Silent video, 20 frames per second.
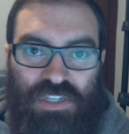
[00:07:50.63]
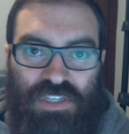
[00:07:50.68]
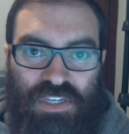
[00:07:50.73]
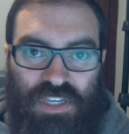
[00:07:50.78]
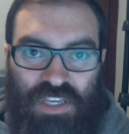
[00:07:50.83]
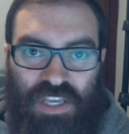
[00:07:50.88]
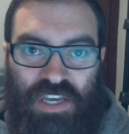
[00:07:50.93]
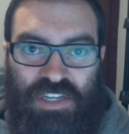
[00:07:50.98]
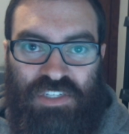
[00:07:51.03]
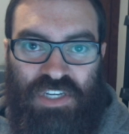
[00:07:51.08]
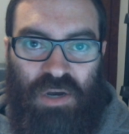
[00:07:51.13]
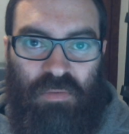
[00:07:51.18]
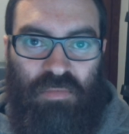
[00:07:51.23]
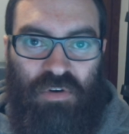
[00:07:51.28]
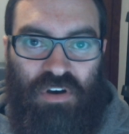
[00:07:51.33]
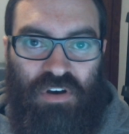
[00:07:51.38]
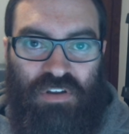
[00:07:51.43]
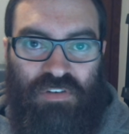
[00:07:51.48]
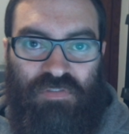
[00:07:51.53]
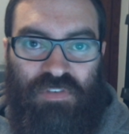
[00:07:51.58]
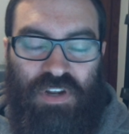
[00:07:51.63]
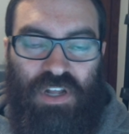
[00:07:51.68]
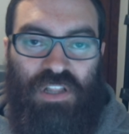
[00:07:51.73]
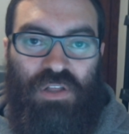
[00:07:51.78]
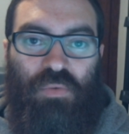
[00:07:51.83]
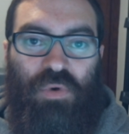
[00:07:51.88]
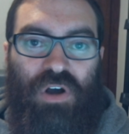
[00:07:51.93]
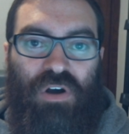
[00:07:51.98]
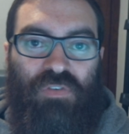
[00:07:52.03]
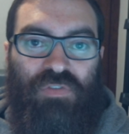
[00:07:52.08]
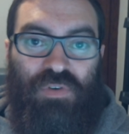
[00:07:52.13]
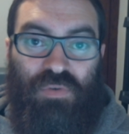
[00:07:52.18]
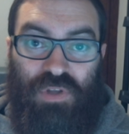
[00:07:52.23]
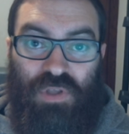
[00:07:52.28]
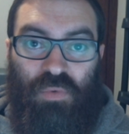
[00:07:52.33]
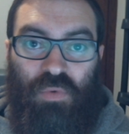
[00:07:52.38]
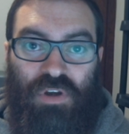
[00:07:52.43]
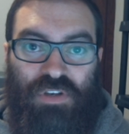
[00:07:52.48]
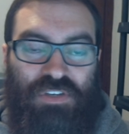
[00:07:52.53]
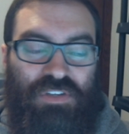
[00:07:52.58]
to catch up on Vanilla WoW if you
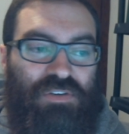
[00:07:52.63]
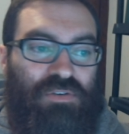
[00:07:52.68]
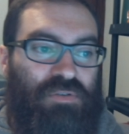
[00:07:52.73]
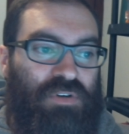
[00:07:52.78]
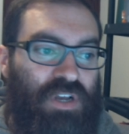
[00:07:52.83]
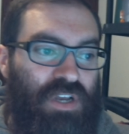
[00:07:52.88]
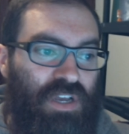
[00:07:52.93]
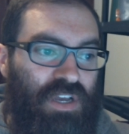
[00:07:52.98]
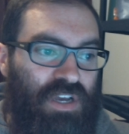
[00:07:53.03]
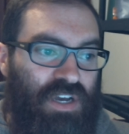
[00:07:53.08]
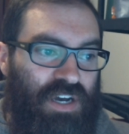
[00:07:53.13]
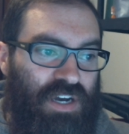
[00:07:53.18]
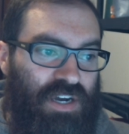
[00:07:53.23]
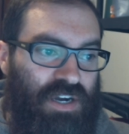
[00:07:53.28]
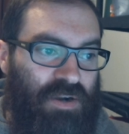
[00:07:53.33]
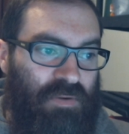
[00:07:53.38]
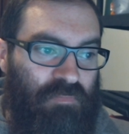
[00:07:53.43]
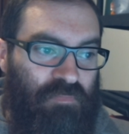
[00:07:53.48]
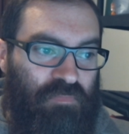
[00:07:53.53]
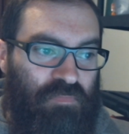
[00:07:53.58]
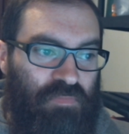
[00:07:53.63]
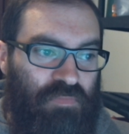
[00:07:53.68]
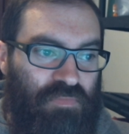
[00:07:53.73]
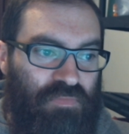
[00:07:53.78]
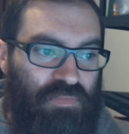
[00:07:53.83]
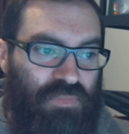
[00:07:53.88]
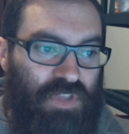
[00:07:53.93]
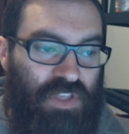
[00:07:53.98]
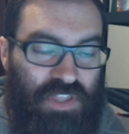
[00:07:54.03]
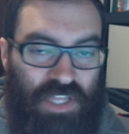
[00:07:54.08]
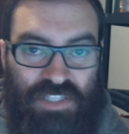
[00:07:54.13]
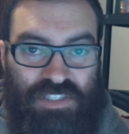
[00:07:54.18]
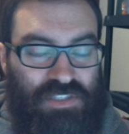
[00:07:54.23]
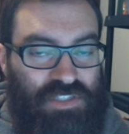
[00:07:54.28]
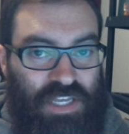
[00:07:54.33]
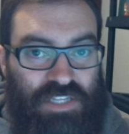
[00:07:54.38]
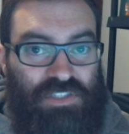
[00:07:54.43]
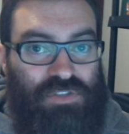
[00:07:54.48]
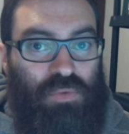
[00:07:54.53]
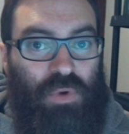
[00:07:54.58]
really want to. That's
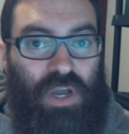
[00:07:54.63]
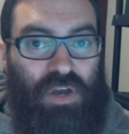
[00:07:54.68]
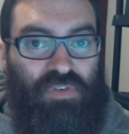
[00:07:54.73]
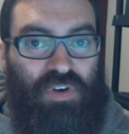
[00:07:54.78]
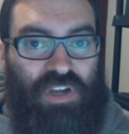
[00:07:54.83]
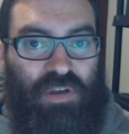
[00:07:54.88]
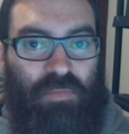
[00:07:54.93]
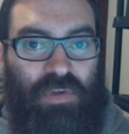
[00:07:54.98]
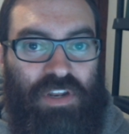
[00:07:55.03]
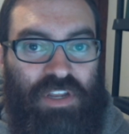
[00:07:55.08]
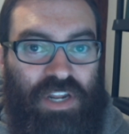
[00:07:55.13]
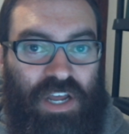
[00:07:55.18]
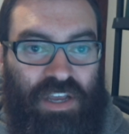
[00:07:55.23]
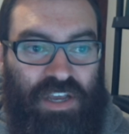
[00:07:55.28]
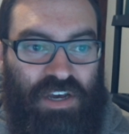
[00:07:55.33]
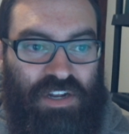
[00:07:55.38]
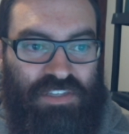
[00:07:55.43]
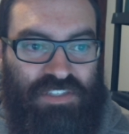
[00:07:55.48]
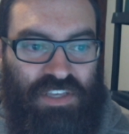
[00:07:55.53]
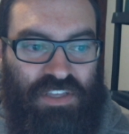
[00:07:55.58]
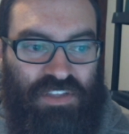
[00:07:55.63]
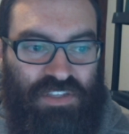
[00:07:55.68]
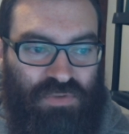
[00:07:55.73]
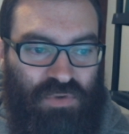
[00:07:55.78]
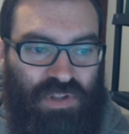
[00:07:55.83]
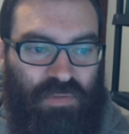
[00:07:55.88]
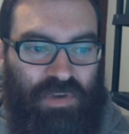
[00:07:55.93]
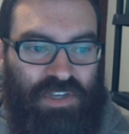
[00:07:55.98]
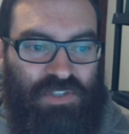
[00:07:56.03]
the way I recommend it. I honestly, that's one of the best